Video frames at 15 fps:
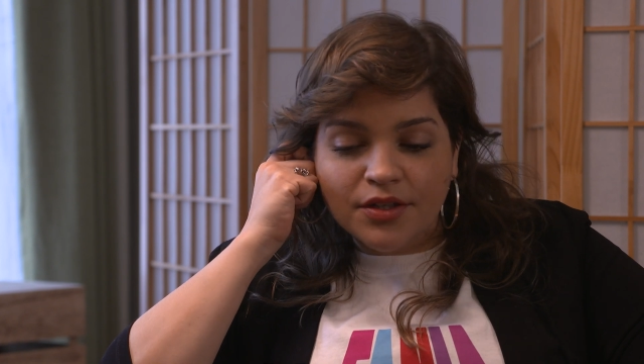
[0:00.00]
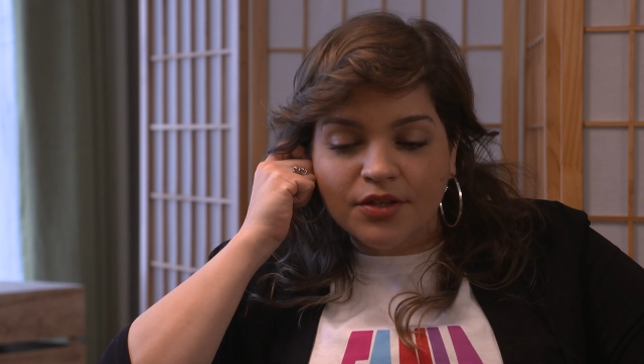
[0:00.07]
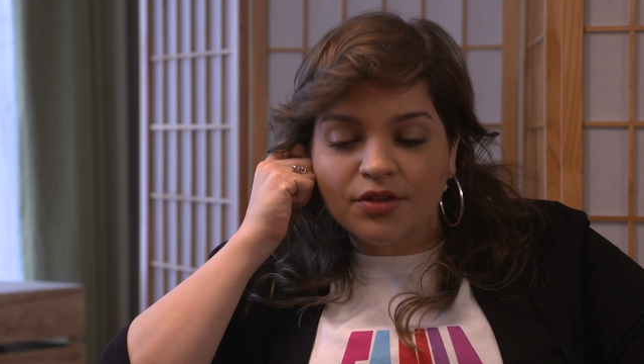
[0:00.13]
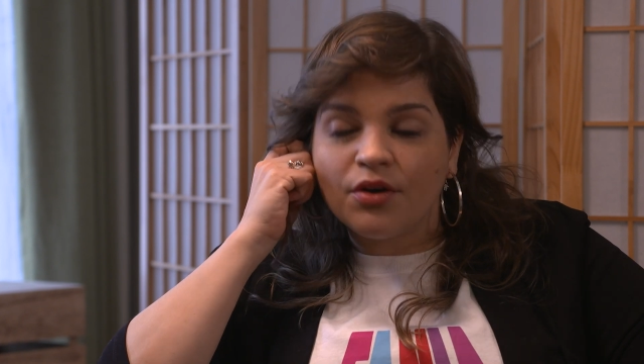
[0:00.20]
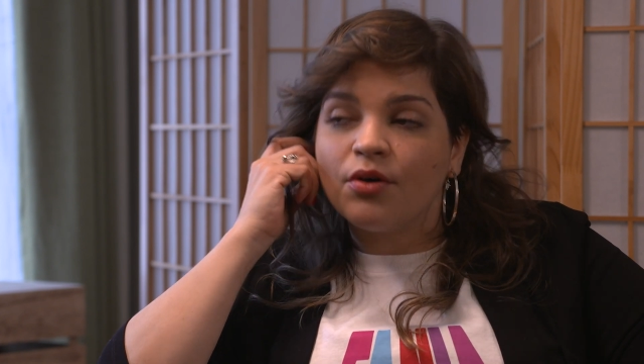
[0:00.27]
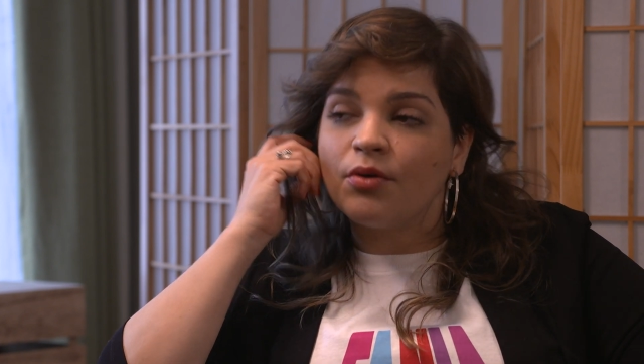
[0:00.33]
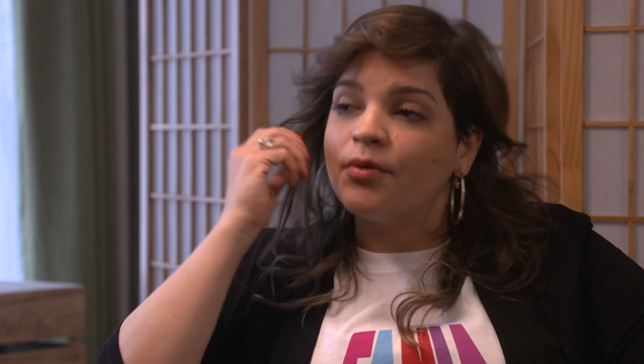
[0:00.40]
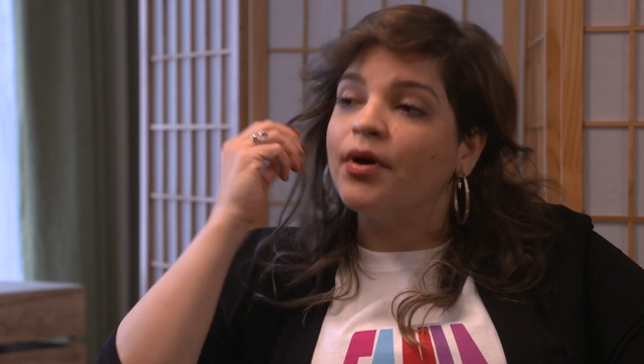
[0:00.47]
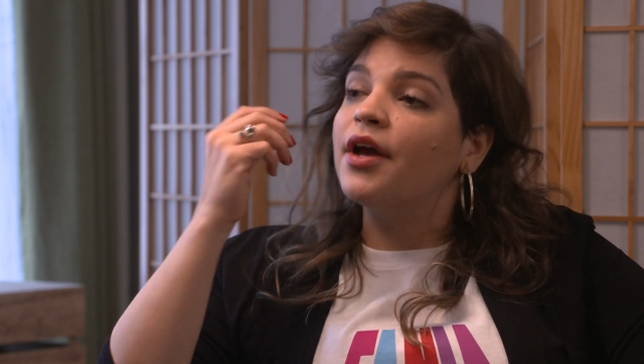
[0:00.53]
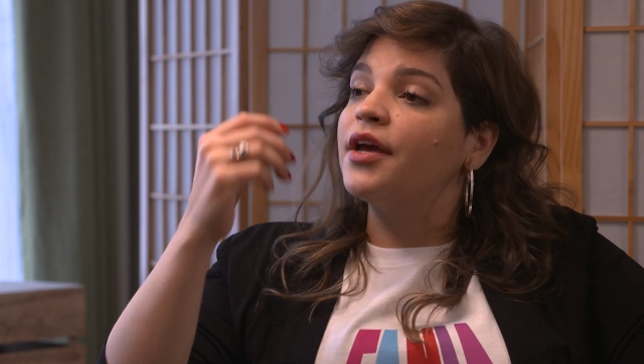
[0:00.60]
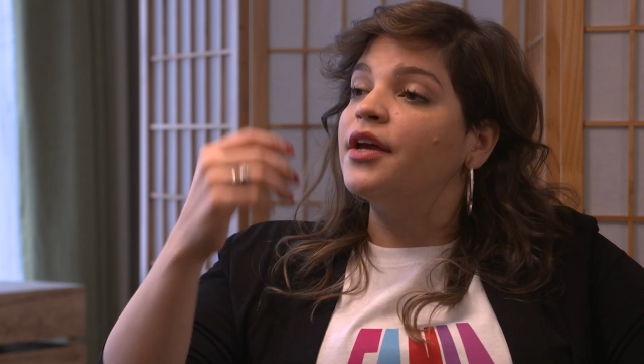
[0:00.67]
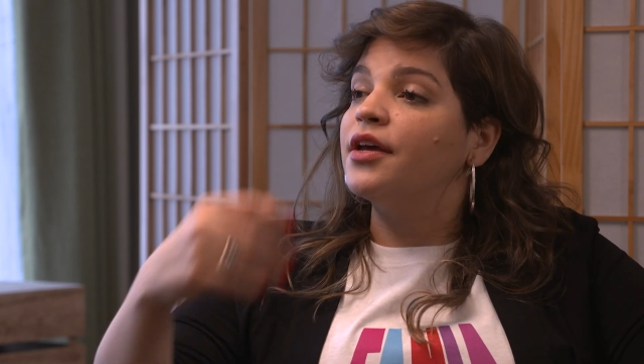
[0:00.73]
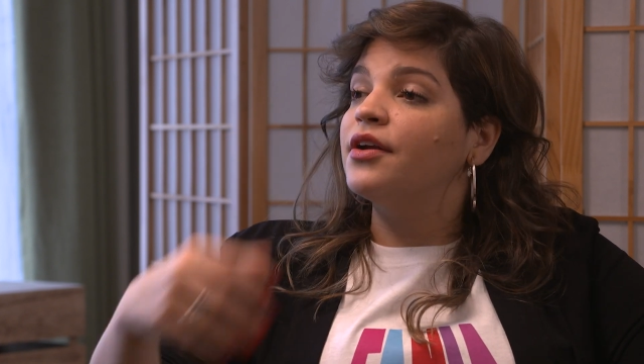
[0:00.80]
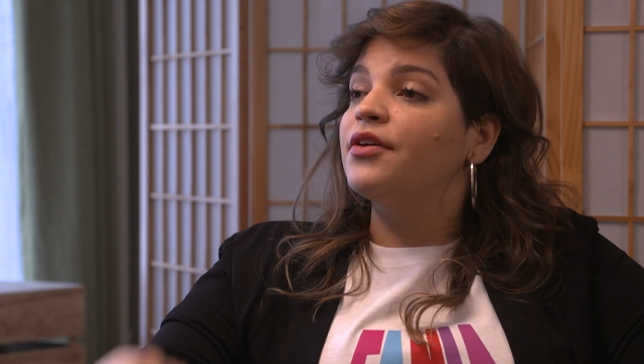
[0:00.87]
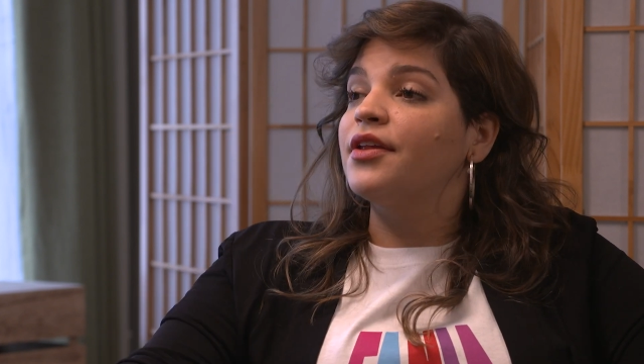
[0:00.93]

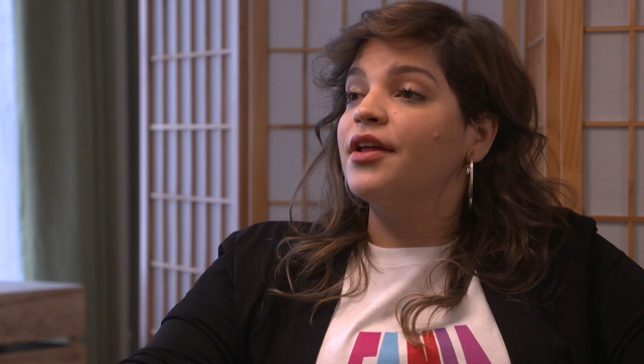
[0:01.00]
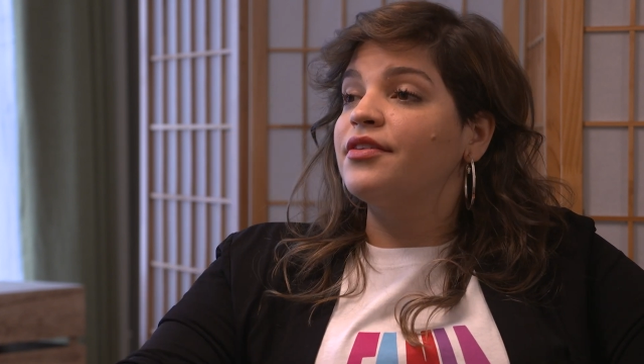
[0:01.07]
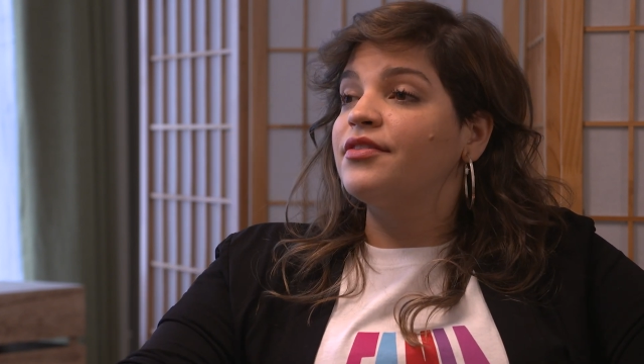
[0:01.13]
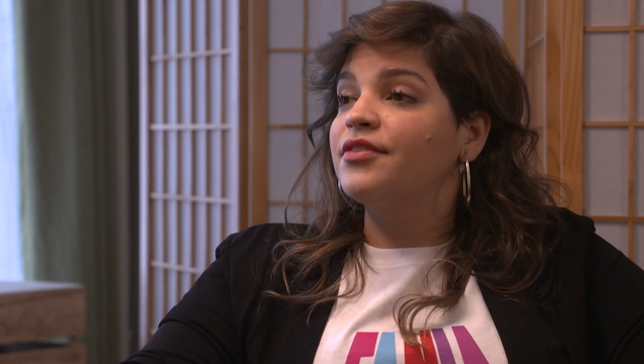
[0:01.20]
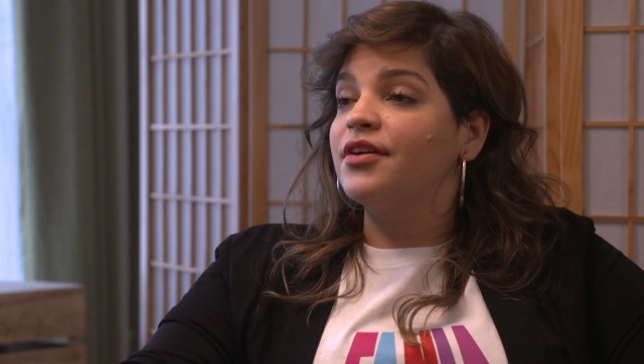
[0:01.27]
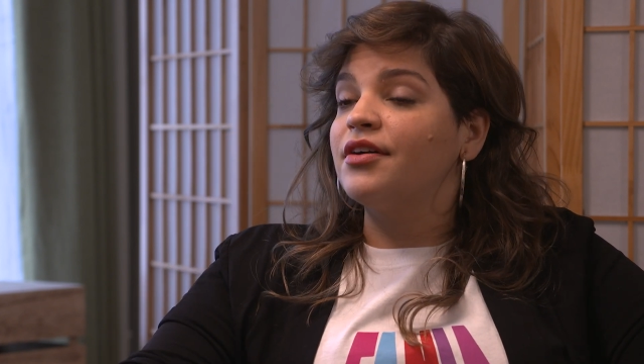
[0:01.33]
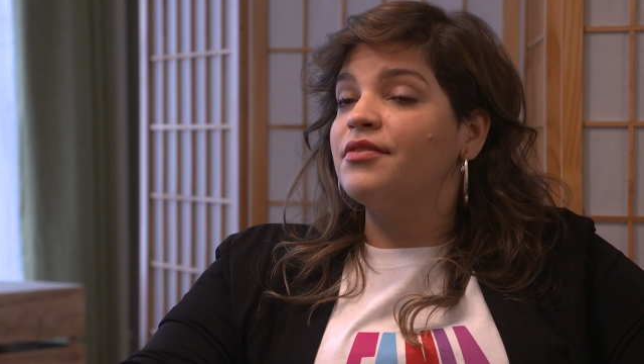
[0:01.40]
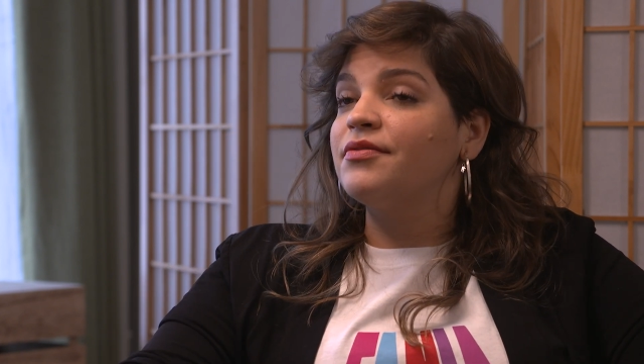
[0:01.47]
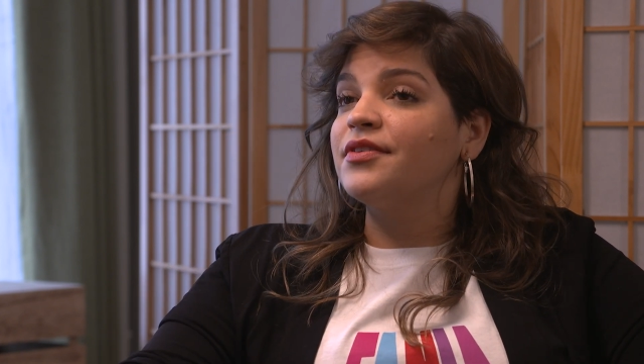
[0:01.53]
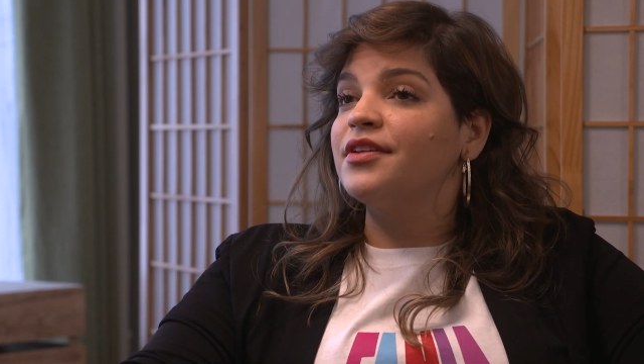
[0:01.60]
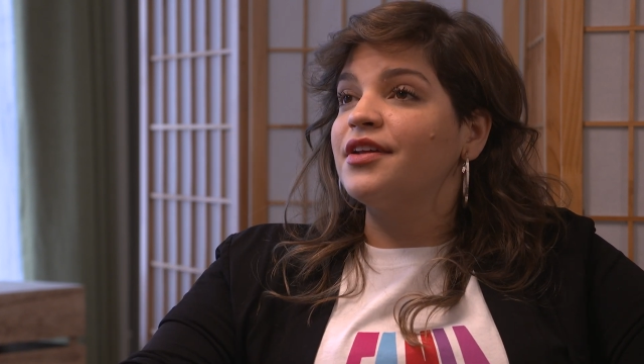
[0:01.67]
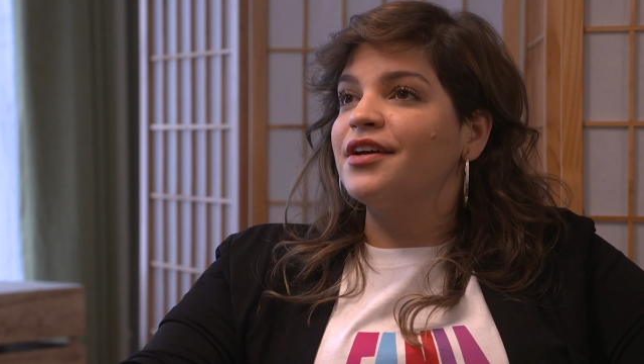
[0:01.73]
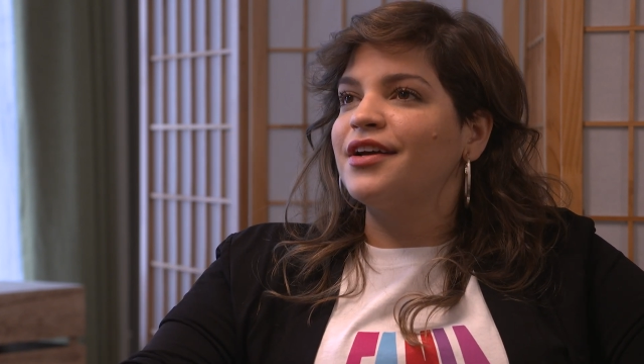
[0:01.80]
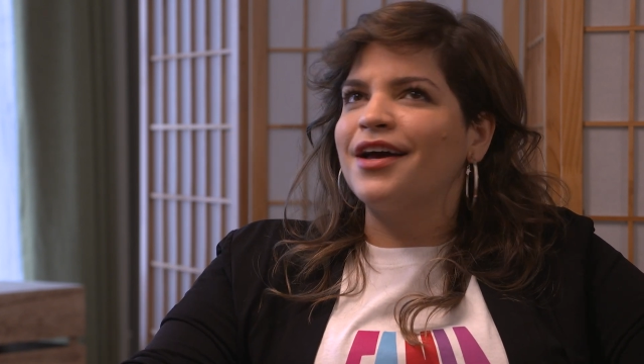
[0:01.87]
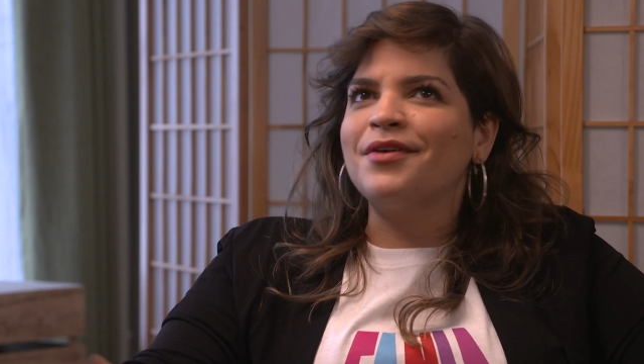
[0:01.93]
OA and all that stuff. And,
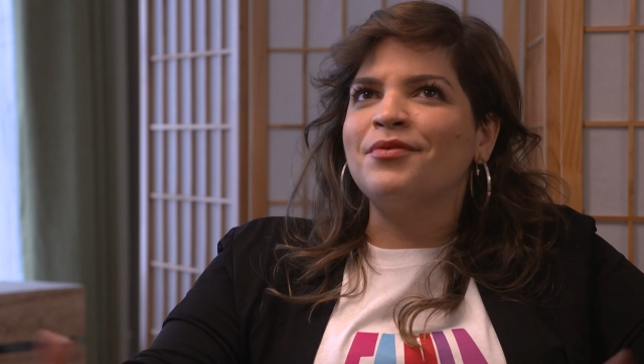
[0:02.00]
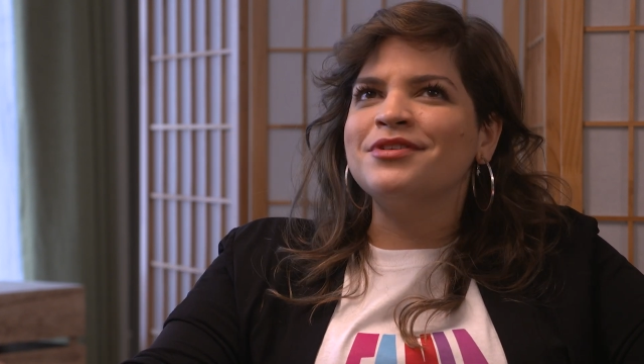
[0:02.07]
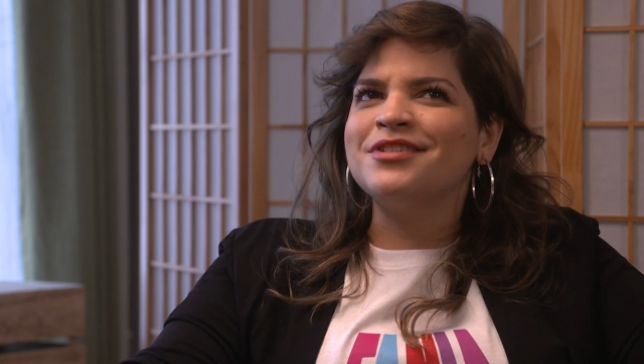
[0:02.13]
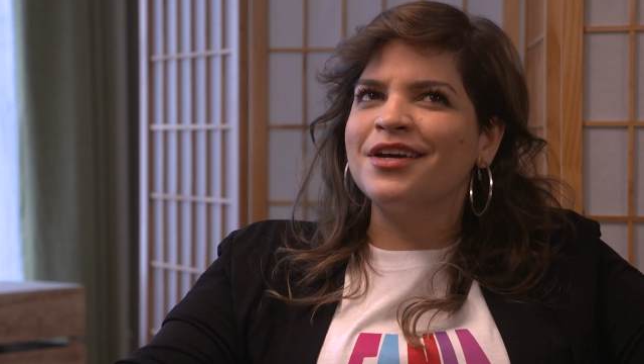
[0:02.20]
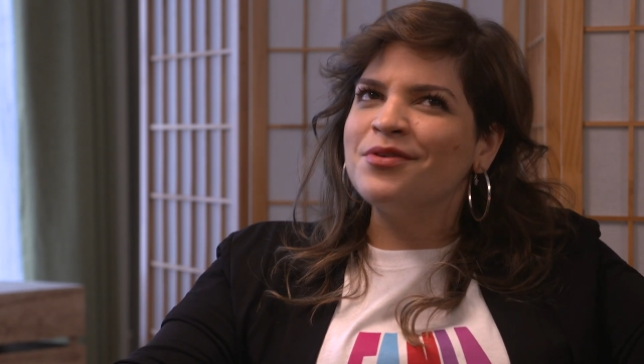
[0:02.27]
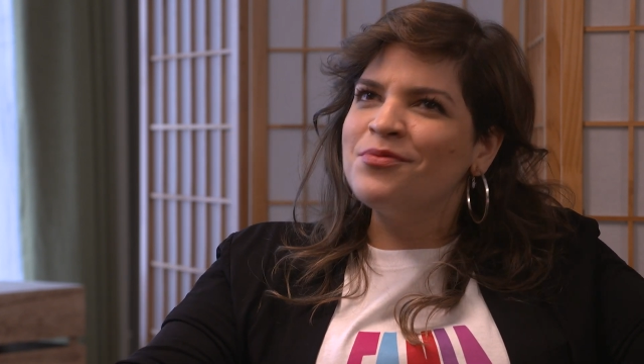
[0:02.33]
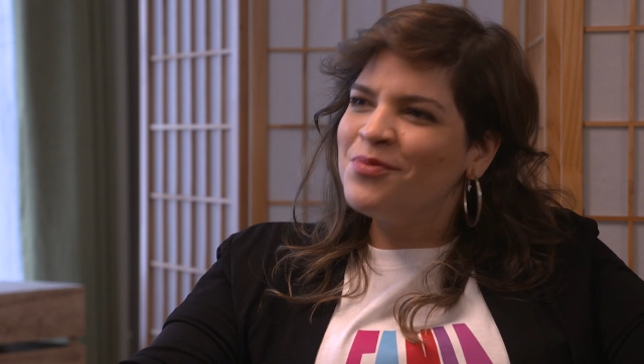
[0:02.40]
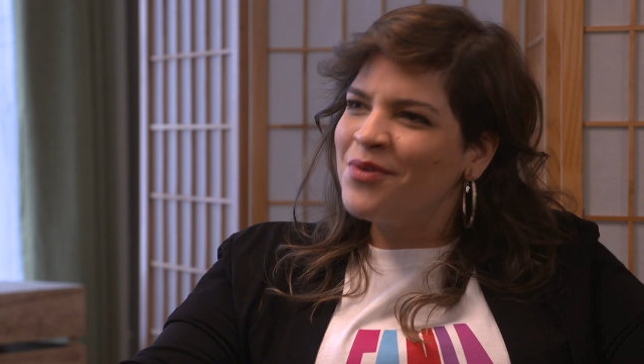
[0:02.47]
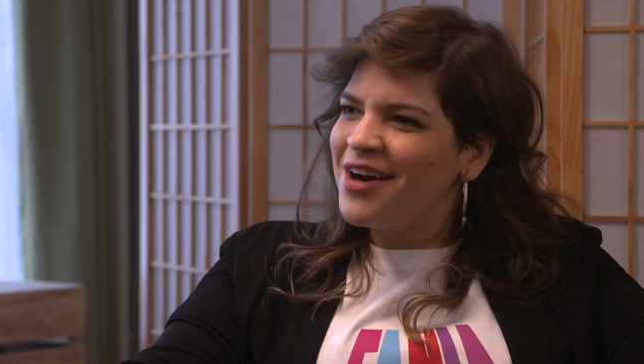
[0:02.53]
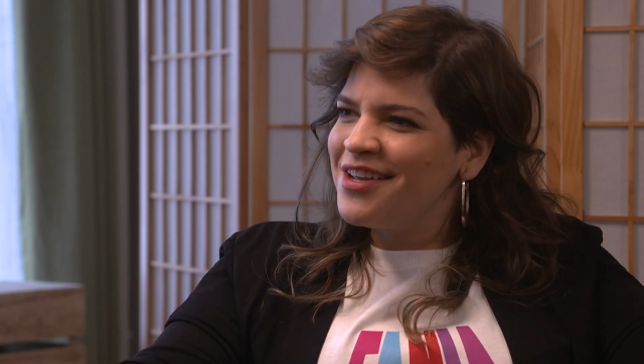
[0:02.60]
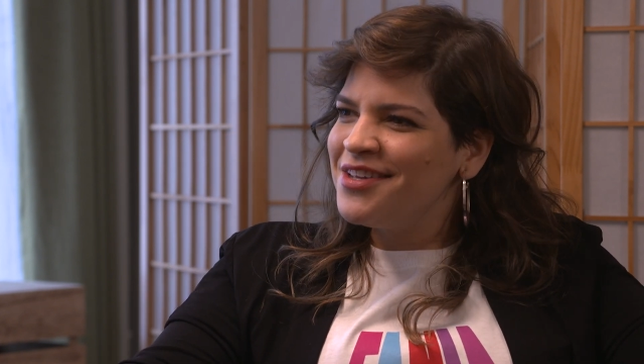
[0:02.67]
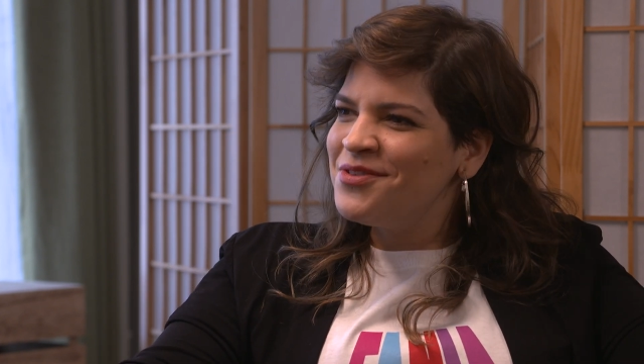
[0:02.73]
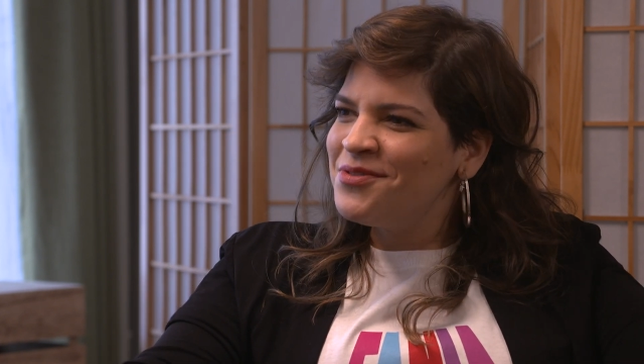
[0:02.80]
like, I was like, what?